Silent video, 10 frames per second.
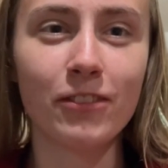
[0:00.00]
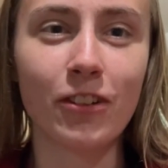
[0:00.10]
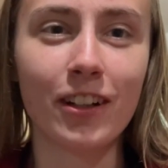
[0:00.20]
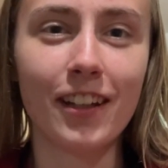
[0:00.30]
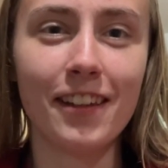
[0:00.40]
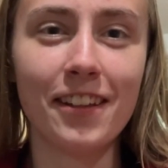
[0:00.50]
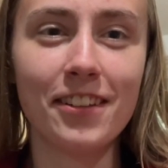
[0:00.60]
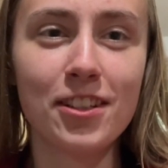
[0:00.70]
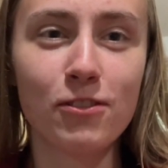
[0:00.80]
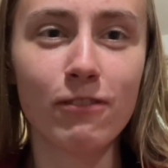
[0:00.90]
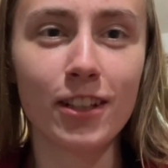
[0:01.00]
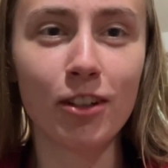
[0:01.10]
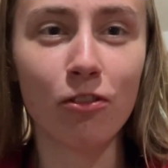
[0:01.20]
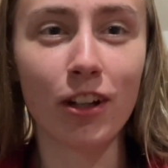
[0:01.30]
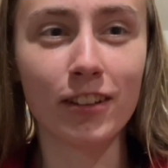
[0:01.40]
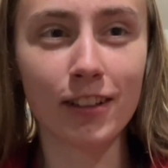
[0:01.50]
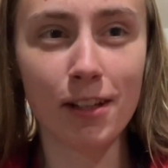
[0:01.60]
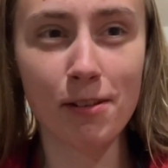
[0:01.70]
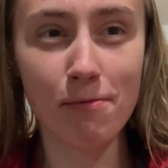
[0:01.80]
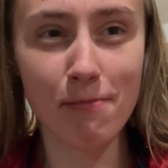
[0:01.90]
everyone, and in this video we are
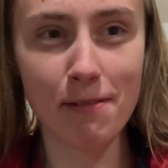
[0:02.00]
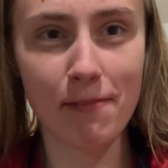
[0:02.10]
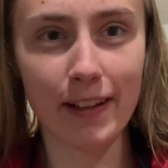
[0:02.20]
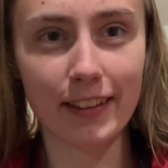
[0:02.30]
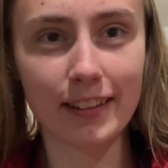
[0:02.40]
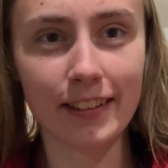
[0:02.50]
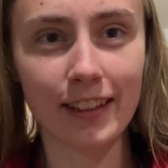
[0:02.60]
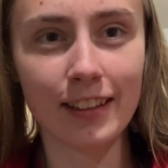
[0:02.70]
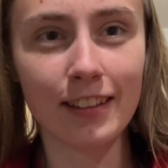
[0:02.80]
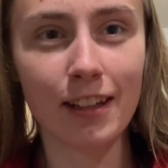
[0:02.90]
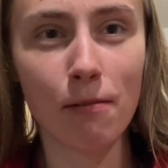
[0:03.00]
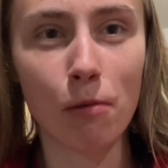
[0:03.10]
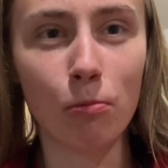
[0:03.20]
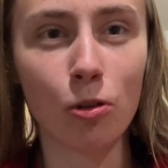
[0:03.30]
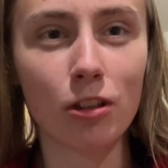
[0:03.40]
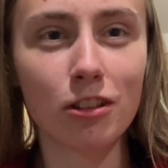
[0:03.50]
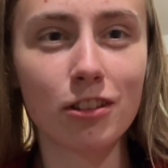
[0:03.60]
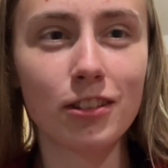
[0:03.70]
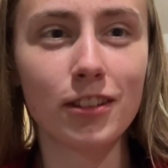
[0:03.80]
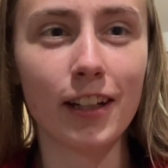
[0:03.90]
going to be making a
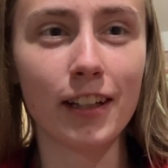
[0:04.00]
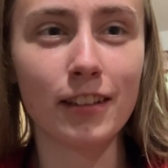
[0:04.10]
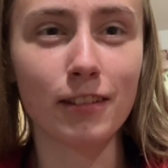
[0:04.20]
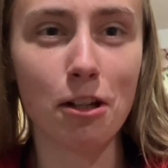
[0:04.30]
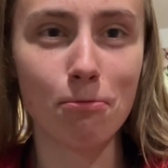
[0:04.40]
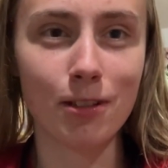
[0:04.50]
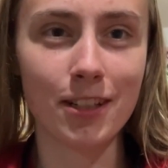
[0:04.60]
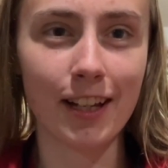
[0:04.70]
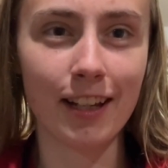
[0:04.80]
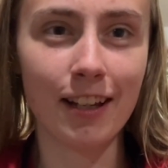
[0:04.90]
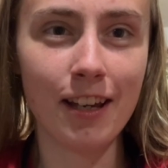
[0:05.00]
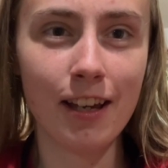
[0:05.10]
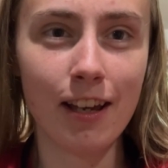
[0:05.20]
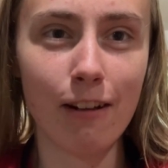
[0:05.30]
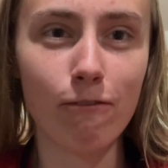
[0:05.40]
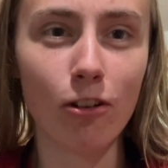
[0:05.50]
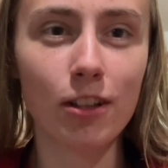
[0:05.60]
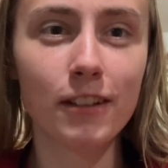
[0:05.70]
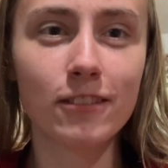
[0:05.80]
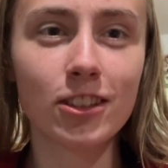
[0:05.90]
Memorial Day, Labor Day, and
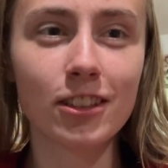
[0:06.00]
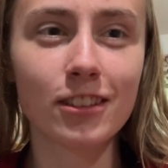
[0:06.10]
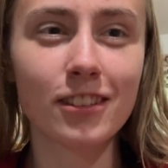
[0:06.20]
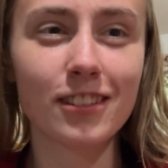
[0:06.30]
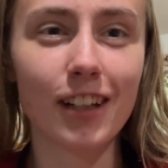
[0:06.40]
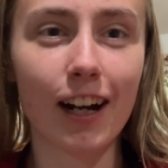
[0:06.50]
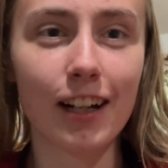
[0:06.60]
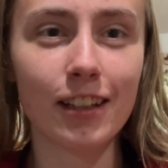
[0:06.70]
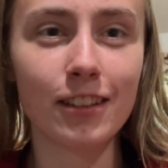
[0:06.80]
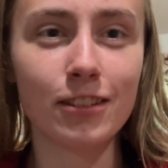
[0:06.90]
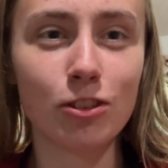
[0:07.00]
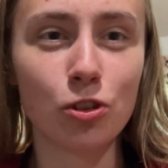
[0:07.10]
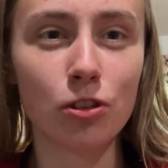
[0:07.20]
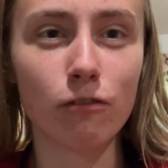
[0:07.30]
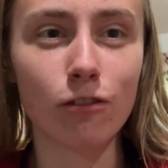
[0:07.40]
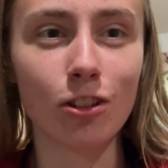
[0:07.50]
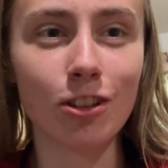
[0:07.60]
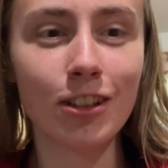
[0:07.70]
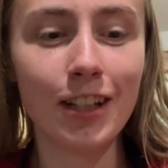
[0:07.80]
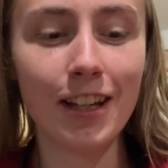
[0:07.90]
4th of July
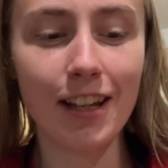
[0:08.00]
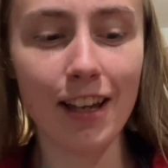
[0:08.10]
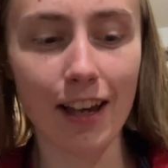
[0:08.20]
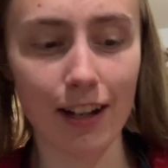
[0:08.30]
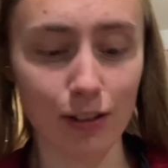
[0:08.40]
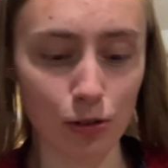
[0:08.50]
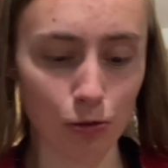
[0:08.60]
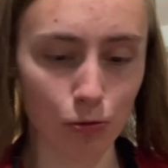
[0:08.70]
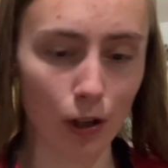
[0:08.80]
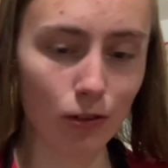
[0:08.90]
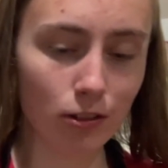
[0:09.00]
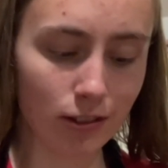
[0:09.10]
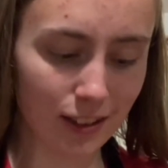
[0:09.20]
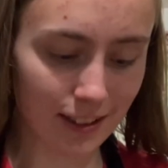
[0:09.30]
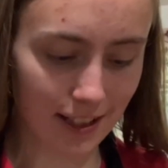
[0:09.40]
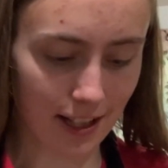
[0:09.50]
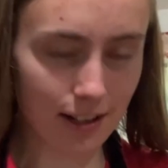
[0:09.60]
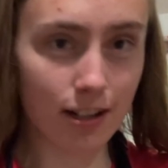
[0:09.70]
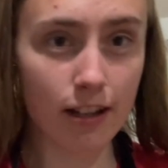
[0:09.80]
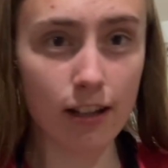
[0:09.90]
truffle. And what we will
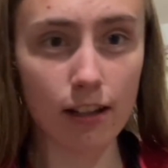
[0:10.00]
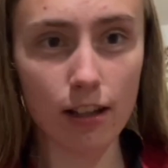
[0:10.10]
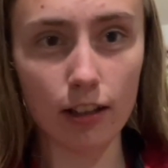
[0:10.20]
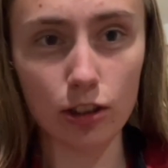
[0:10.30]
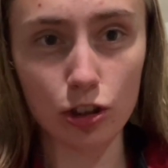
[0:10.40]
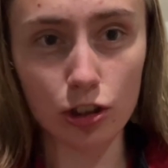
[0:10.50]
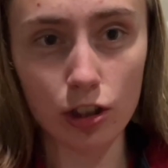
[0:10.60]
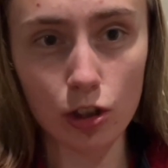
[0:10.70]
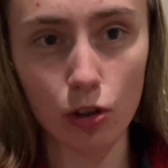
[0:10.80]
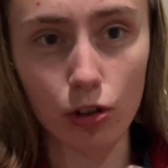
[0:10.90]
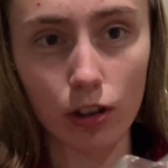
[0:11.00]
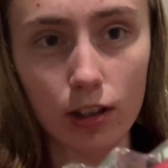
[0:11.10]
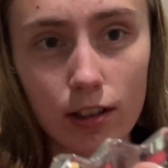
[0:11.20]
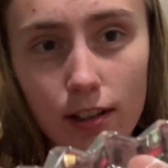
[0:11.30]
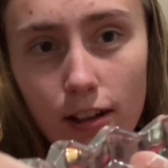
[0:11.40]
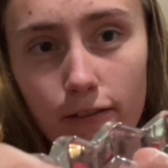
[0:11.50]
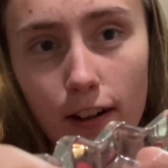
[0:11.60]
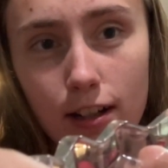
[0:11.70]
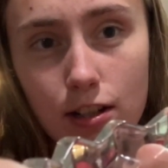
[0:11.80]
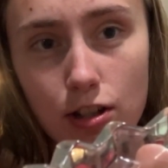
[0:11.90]
need is yogurt of
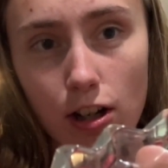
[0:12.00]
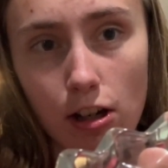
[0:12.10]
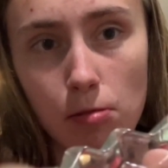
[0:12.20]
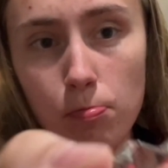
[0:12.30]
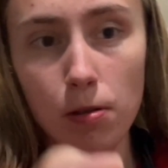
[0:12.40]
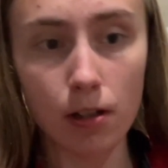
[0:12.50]
any type,